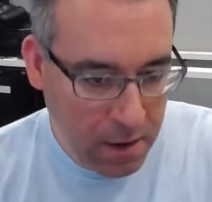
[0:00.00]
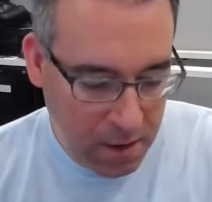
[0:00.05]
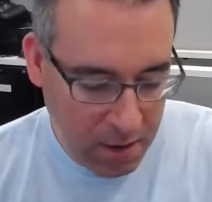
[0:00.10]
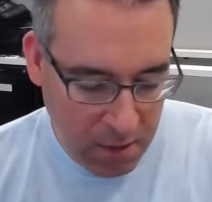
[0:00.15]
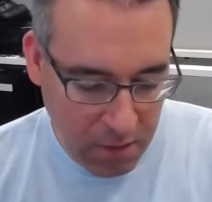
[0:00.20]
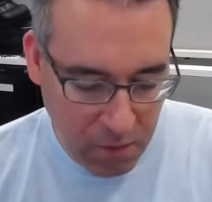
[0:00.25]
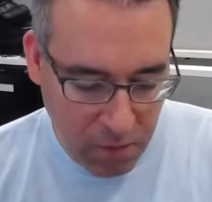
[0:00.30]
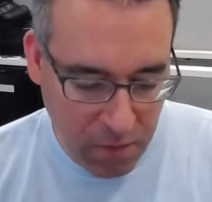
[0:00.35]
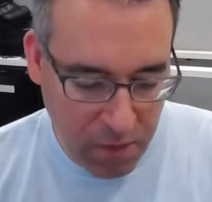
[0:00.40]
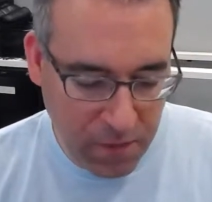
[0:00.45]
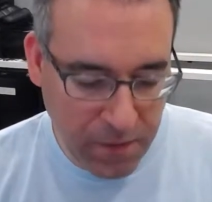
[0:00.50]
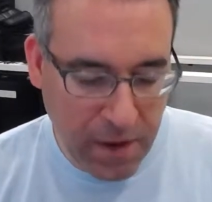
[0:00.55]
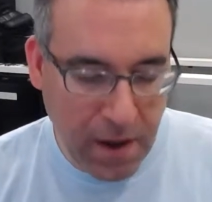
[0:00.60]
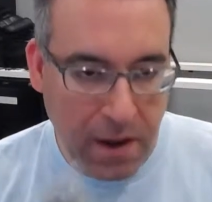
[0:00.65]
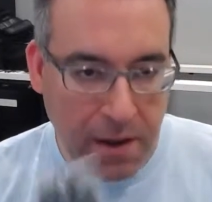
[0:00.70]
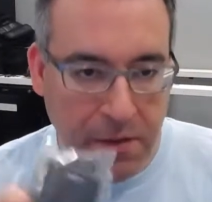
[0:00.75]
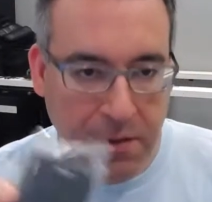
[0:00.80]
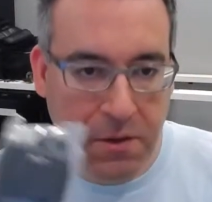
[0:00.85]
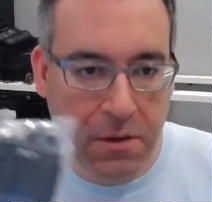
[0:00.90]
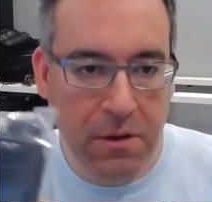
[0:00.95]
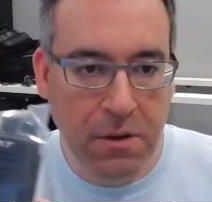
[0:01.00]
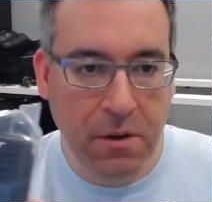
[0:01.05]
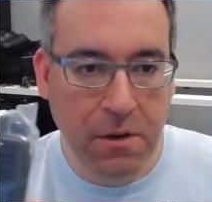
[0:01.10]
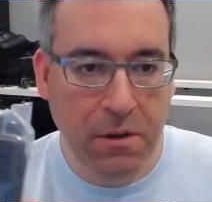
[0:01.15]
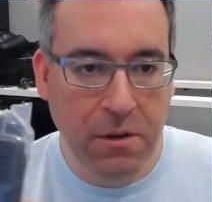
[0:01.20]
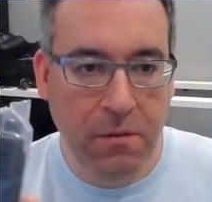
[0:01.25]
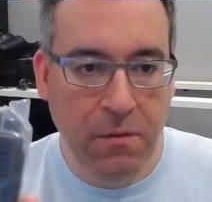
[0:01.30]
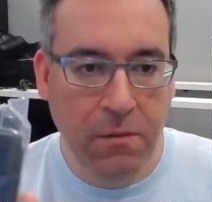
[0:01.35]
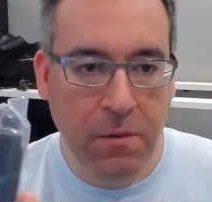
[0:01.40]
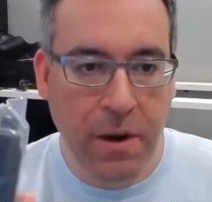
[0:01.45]
We've got the
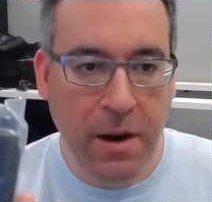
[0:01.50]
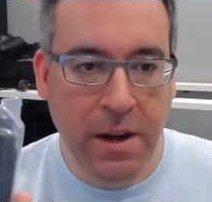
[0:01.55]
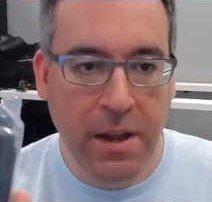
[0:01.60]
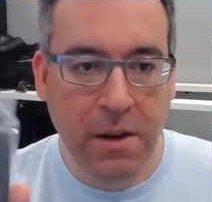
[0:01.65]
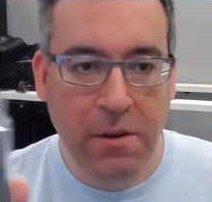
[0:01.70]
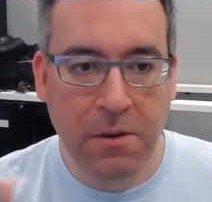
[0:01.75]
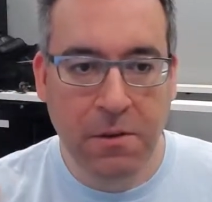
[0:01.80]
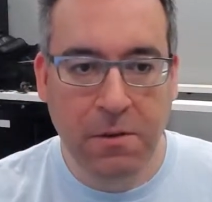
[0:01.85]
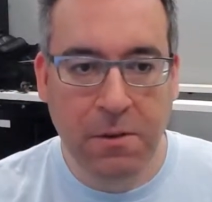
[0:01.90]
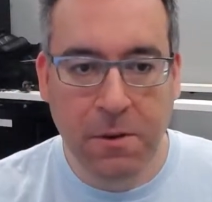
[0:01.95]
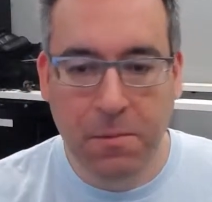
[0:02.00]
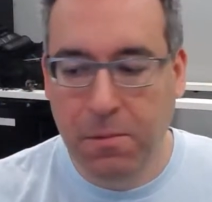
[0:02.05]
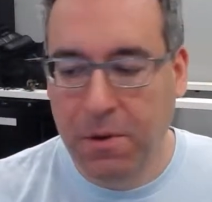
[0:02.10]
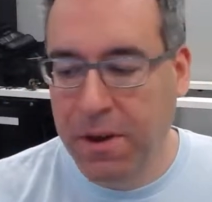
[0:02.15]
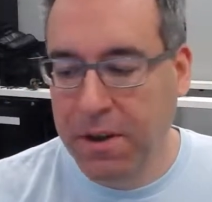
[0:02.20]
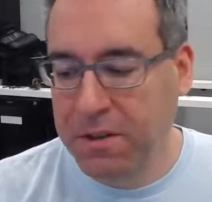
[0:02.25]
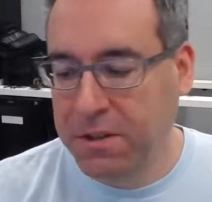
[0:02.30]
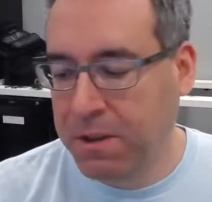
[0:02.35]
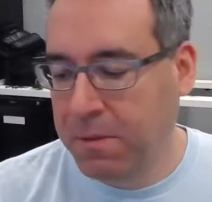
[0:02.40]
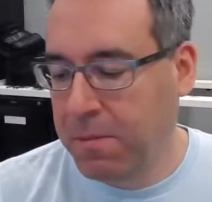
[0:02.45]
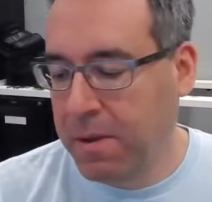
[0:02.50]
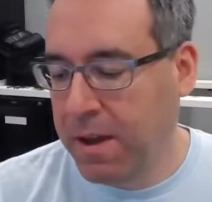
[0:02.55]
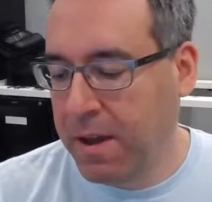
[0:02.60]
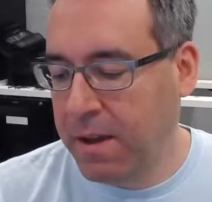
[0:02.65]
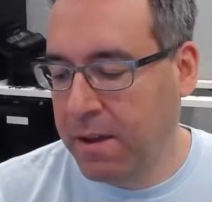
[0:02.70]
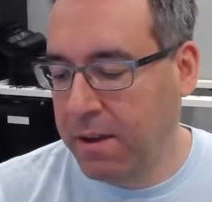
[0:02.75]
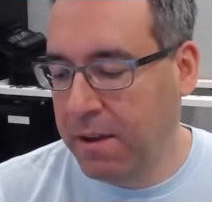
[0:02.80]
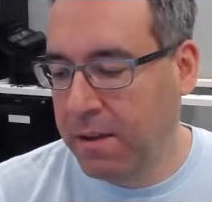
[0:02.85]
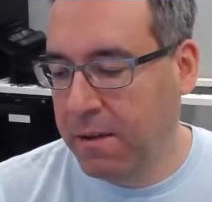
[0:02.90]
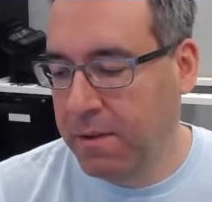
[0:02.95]
radio in a little plastic bag.